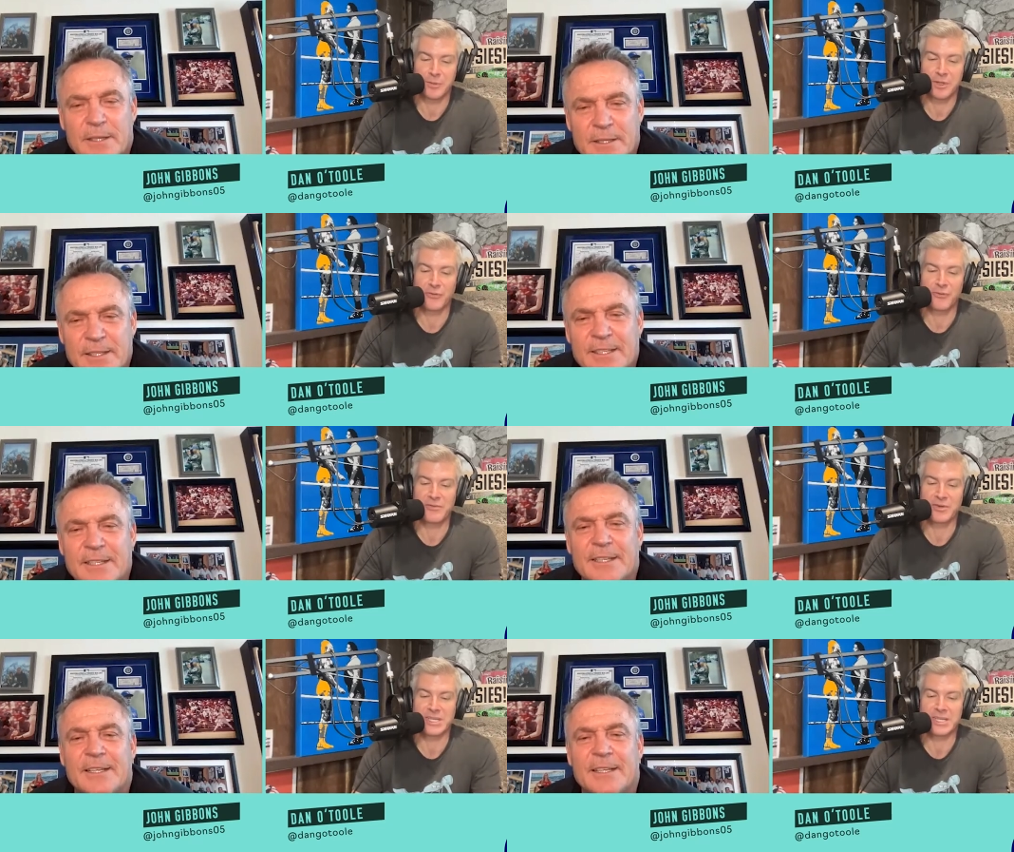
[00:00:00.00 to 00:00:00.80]
Speaker 1: Your
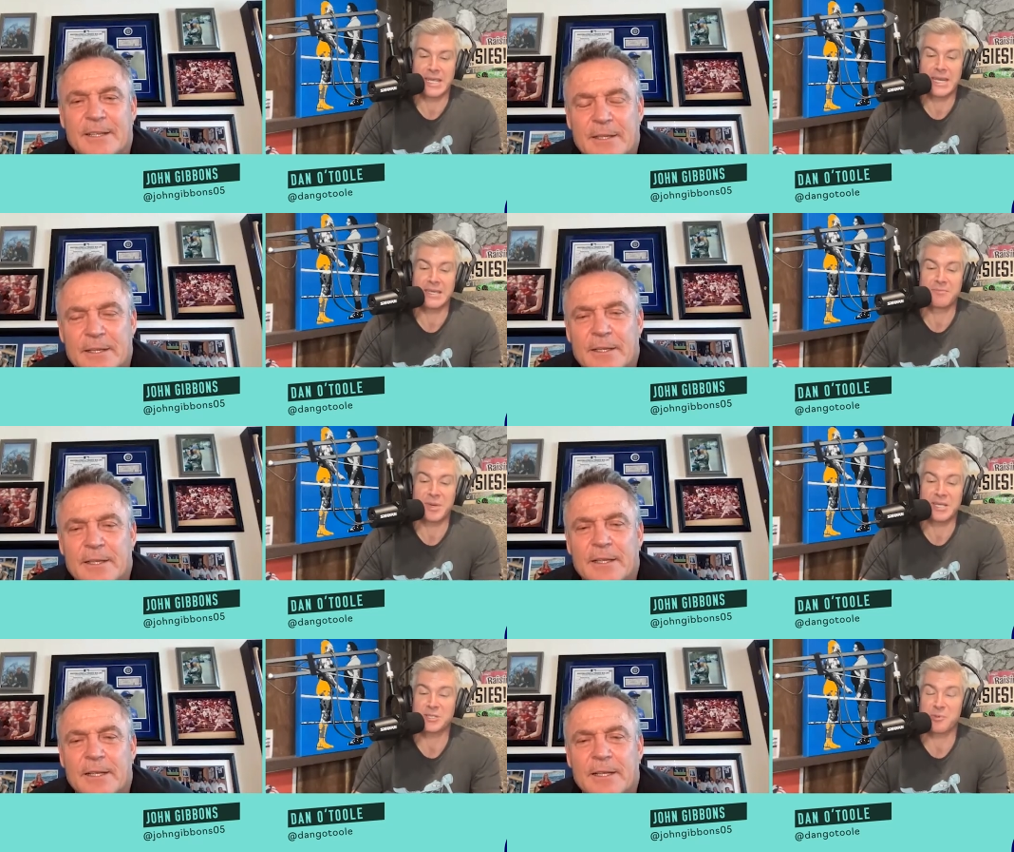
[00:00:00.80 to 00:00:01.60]
favorite Canadian
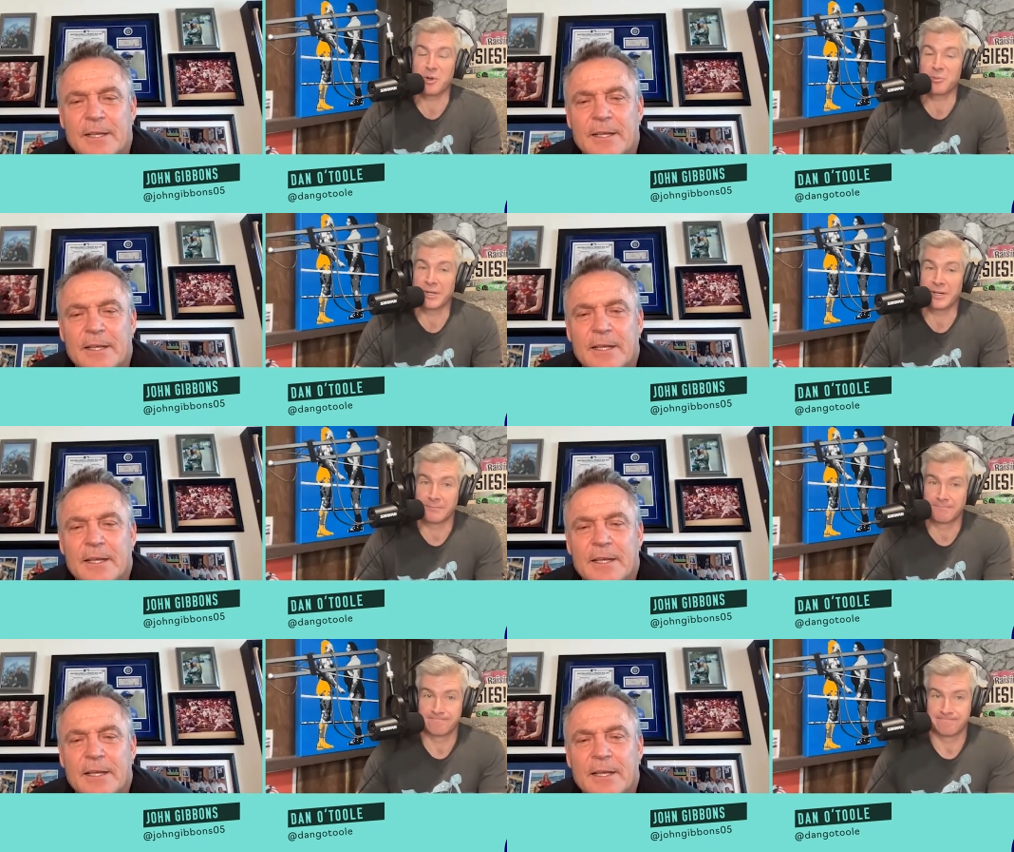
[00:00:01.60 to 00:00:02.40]
baseball player?